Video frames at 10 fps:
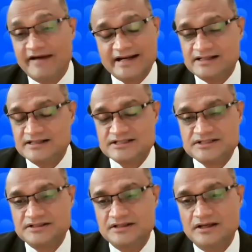
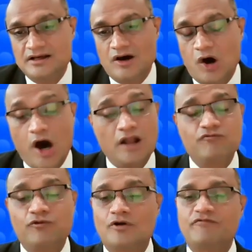factors.
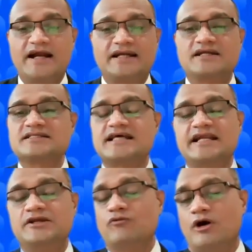All four factors
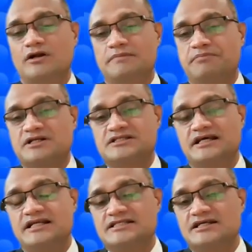are involved. A
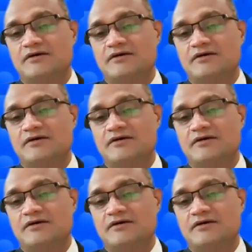person is